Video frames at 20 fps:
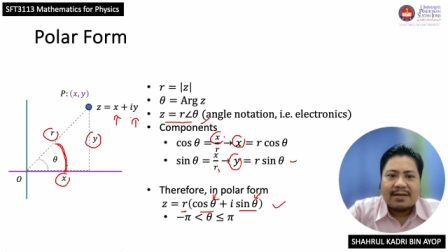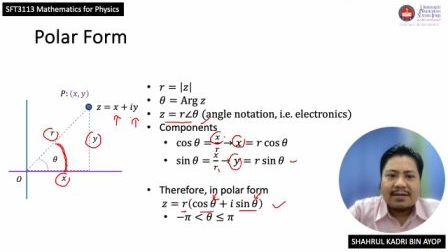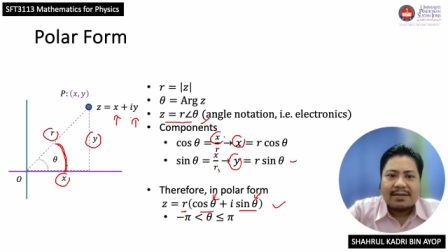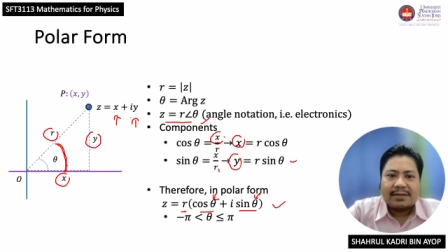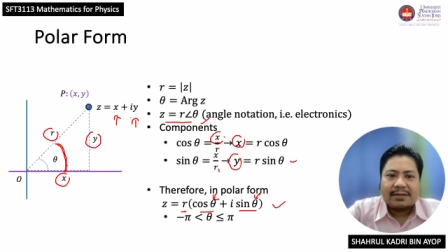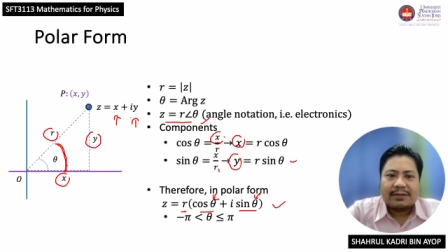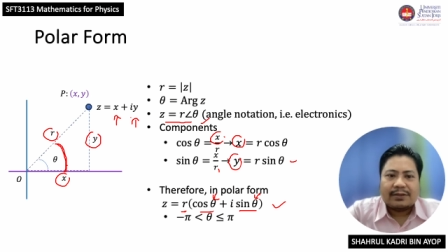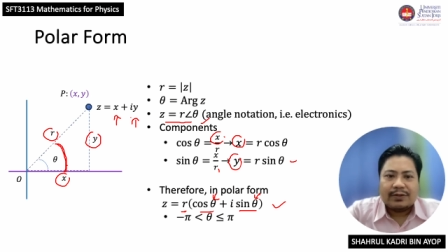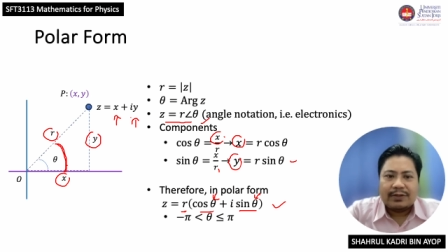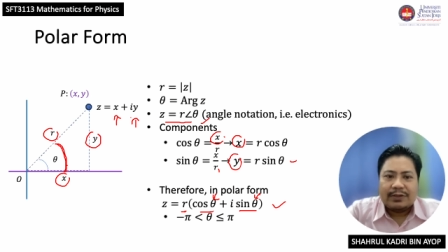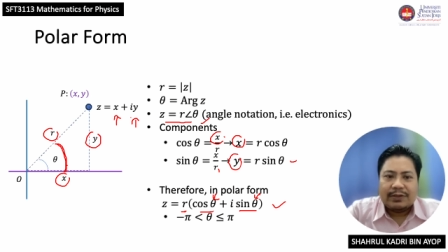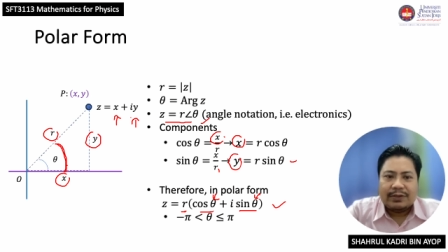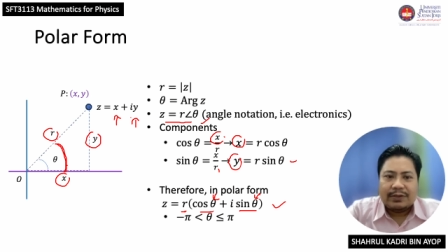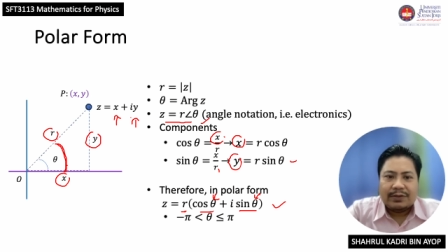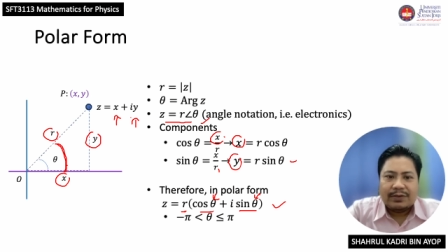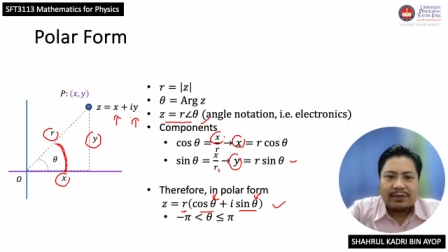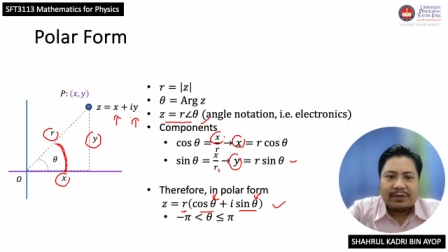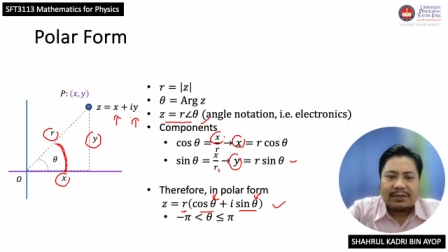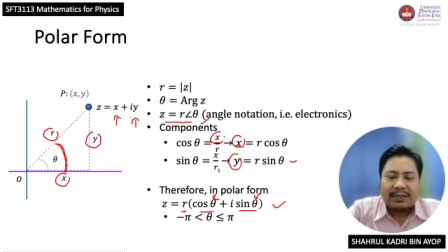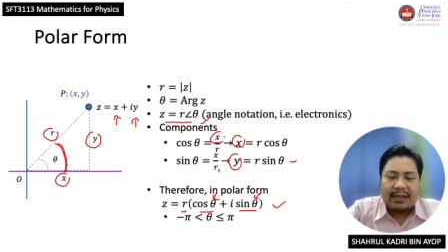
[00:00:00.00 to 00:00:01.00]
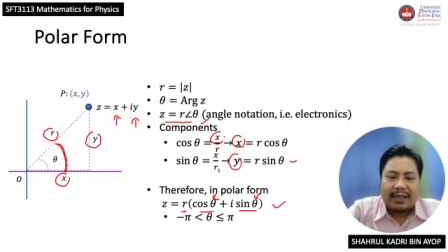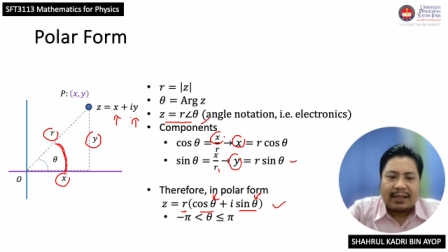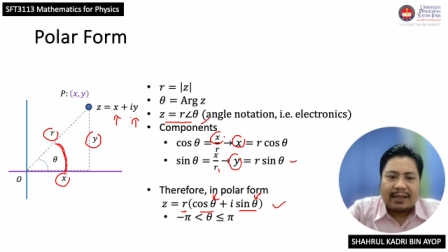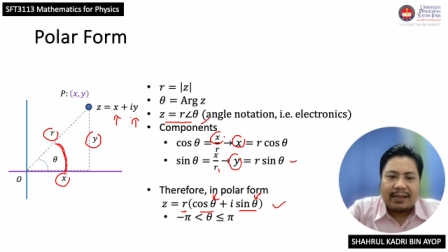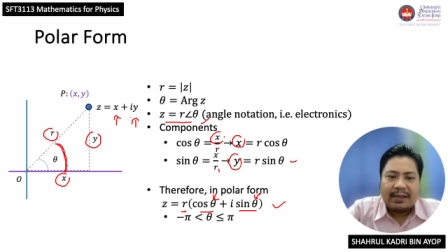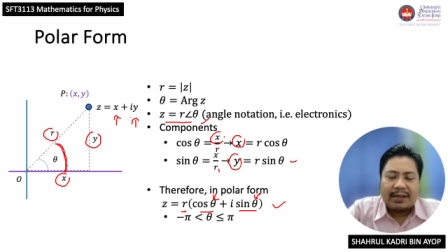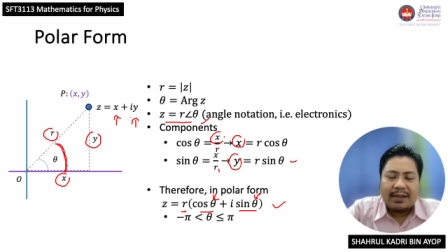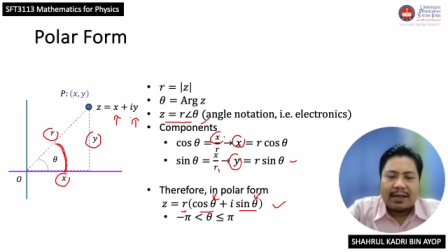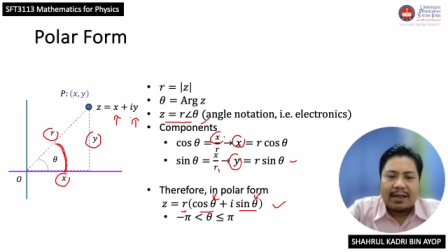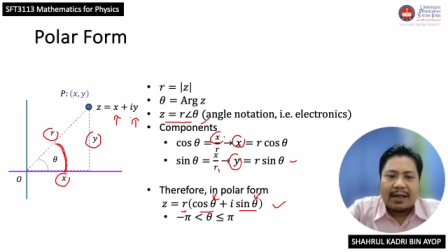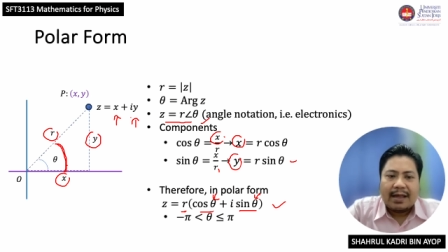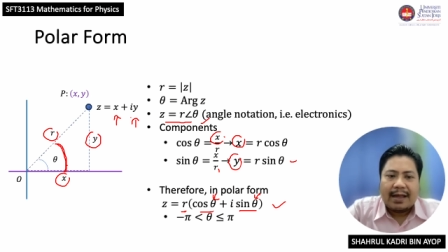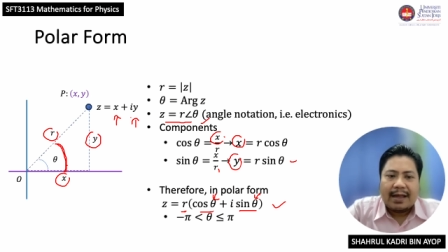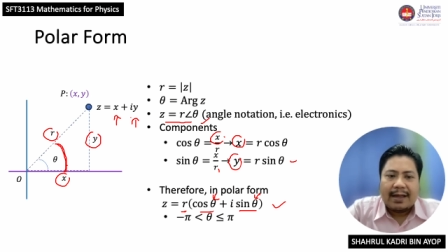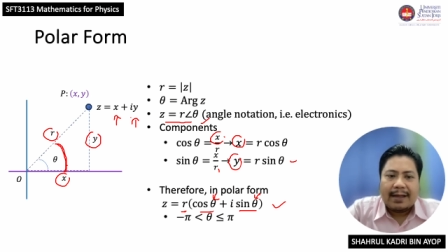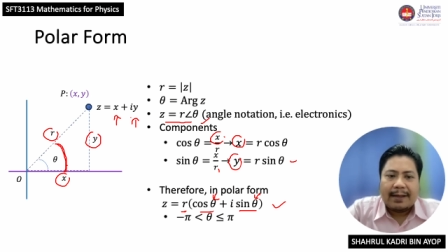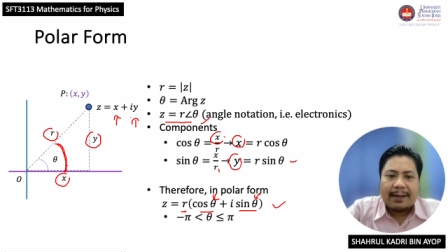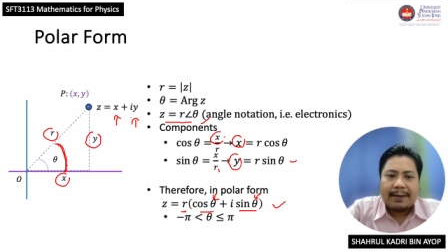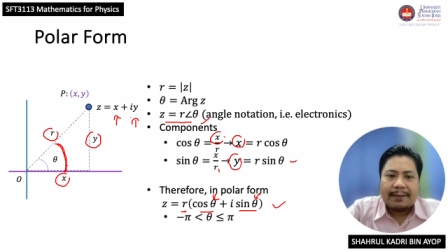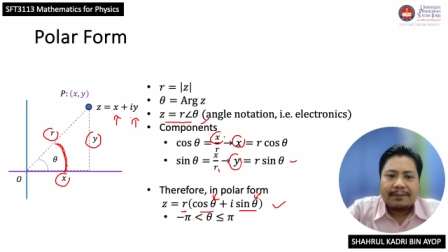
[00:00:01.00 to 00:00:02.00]
So usually
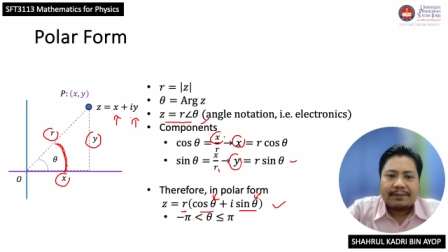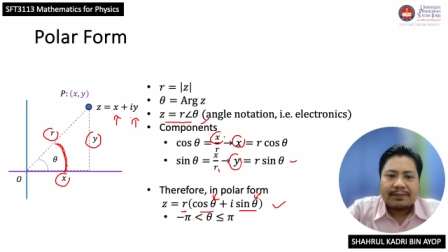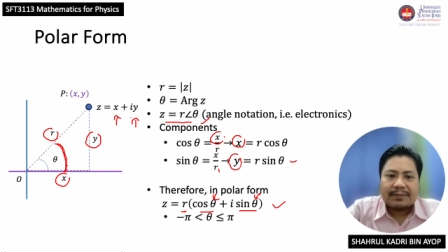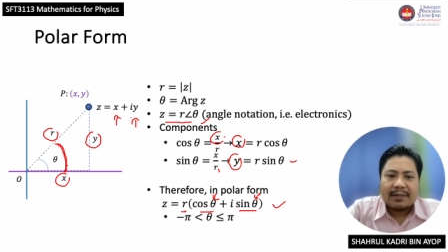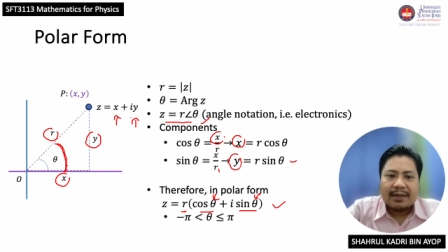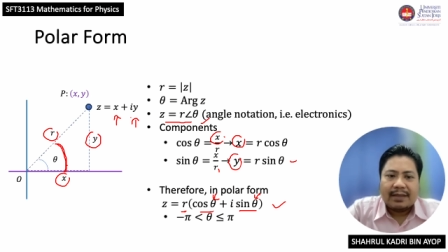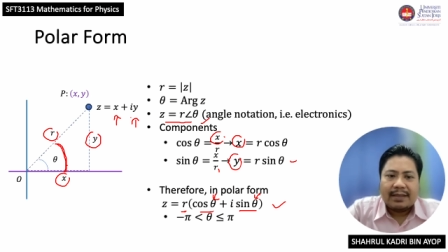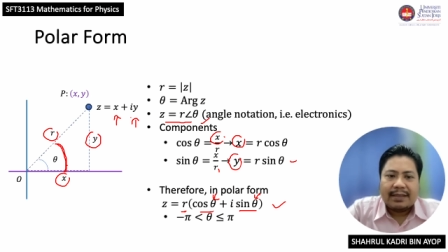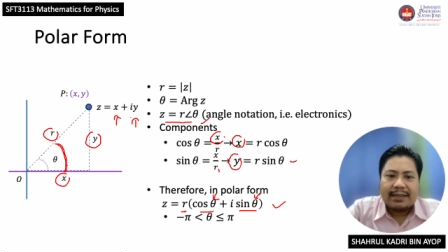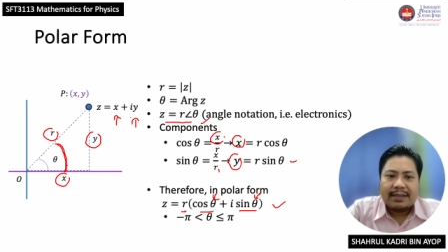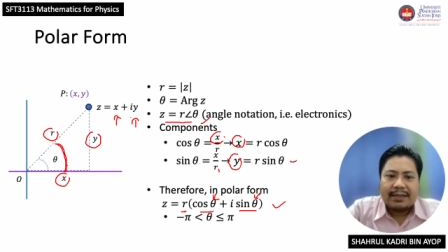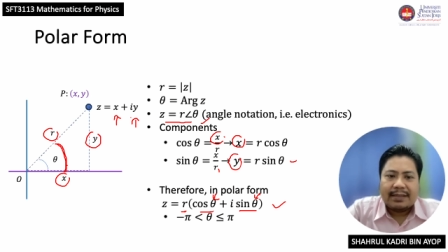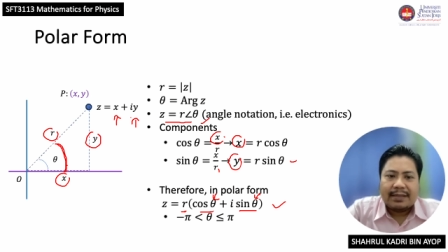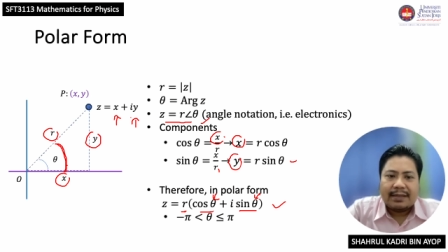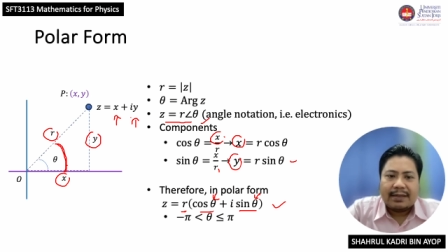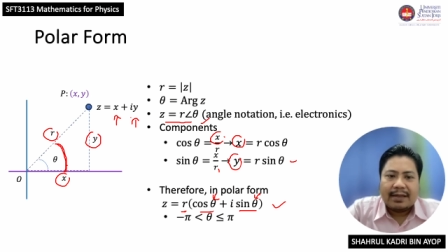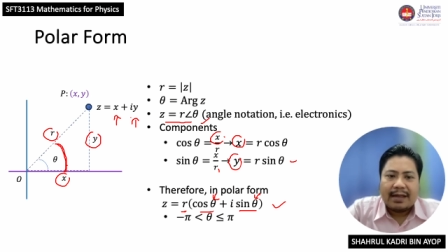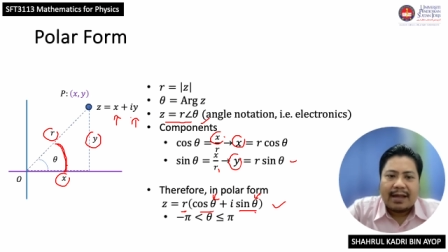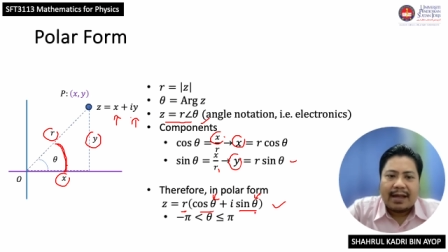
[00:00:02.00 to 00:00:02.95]
the